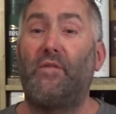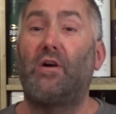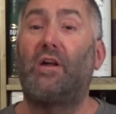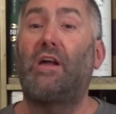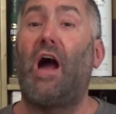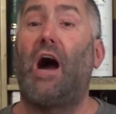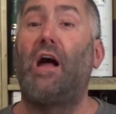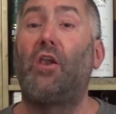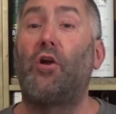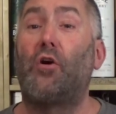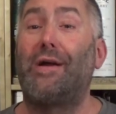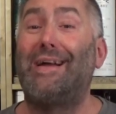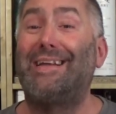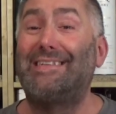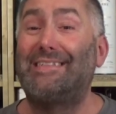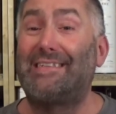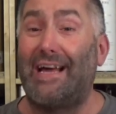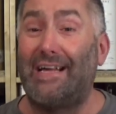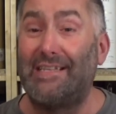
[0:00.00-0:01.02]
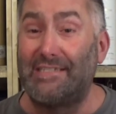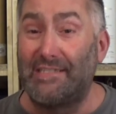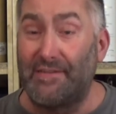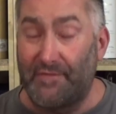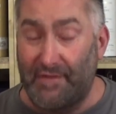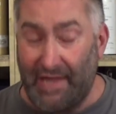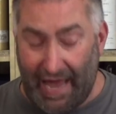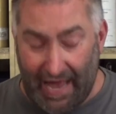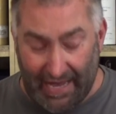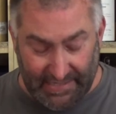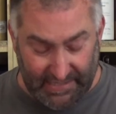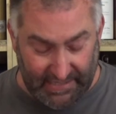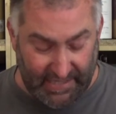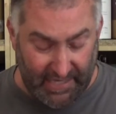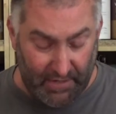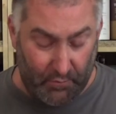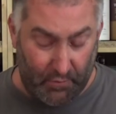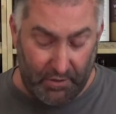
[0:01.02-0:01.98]
color intensive casks
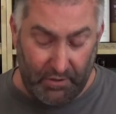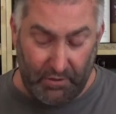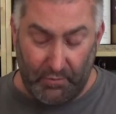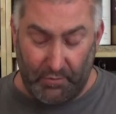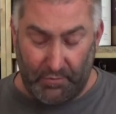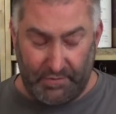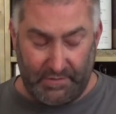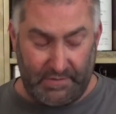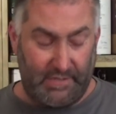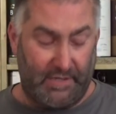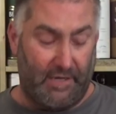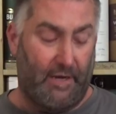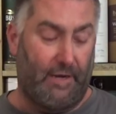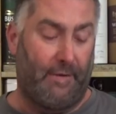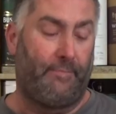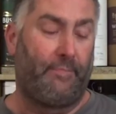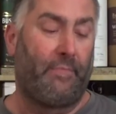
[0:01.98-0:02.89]
that were used here.